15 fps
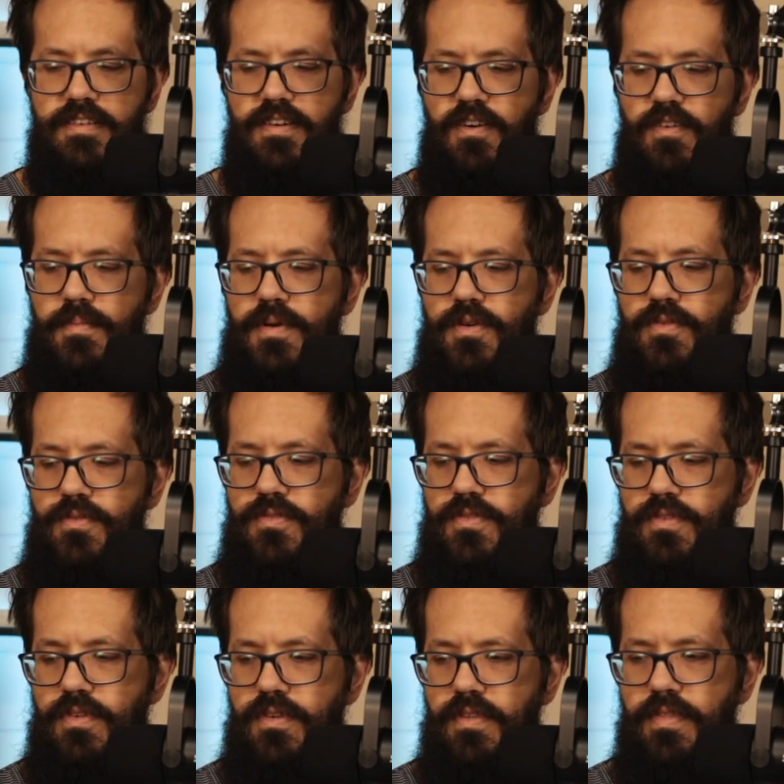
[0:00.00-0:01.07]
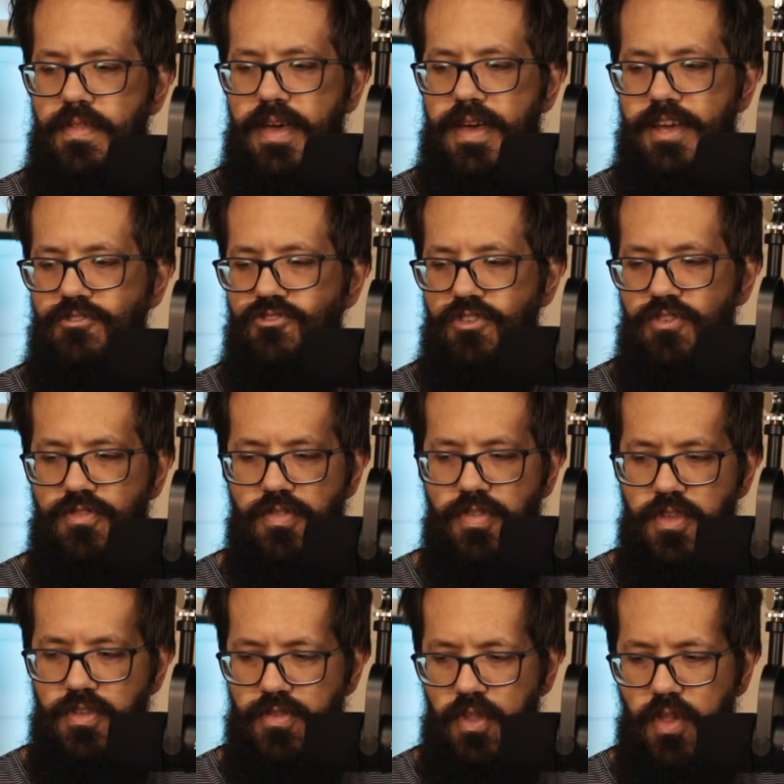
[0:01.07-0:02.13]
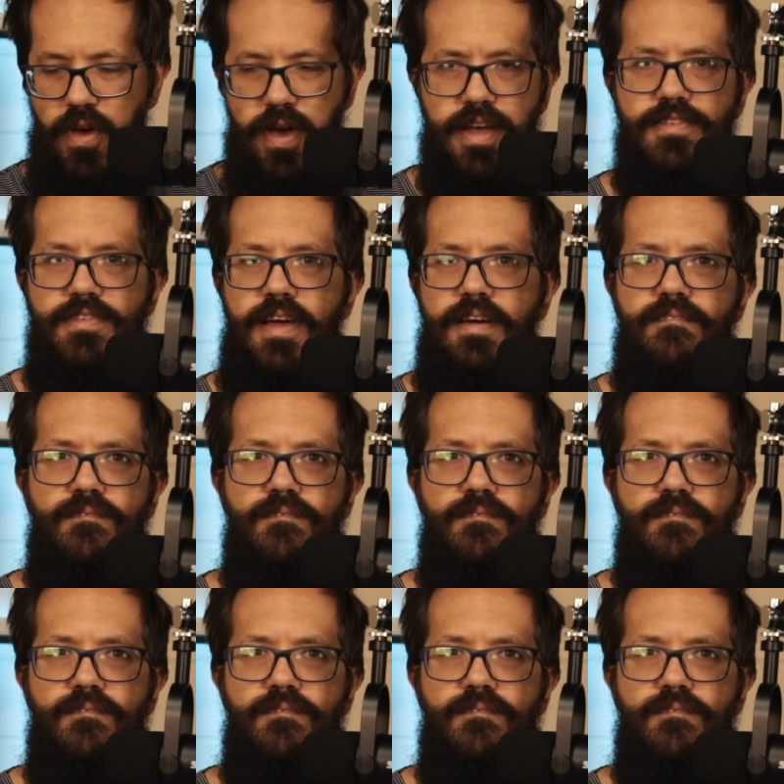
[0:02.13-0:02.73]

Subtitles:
almost. Like it's just this lion's like